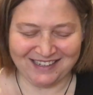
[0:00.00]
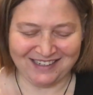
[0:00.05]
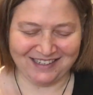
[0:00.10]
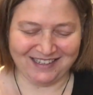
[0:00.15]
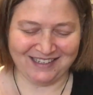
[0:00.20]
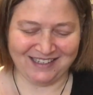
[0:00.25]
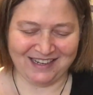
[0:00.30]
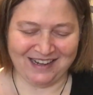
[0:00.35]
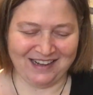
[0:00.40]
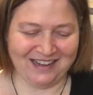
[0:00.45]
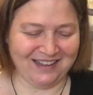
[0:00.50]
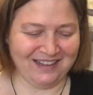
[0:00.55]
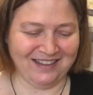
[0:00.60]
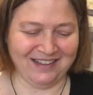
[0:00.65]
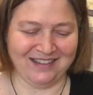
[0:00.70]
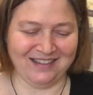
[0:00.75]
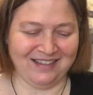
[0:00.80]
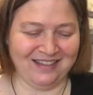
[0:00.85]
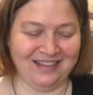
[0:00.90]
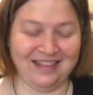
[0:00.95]
It's
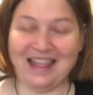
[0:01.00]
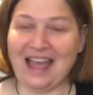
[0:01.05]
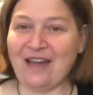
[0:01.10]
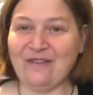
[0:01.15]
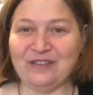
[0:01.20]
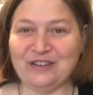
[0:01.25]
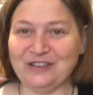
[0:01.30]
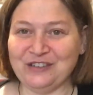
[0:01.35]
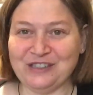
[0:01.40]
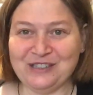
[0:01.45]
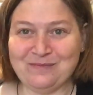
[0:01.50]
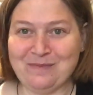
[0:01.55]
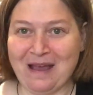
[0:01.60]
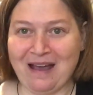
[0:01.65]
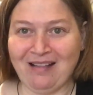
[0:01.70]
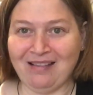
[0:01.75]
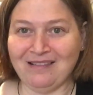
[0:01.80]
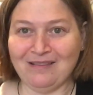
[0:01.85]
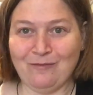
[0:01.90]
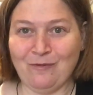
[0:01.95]
lavender
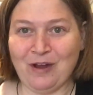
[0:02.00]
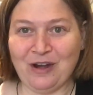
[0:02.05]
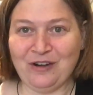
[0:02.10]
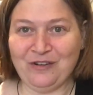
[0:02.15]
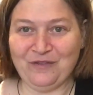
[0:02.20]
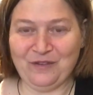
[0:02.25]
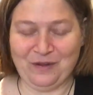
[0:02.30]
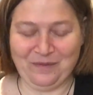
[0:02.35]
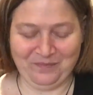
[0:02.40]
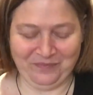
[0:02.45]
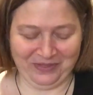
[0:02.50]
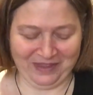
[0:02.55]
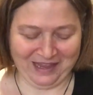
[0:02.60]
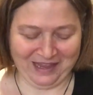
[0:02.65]
smell, wonderful.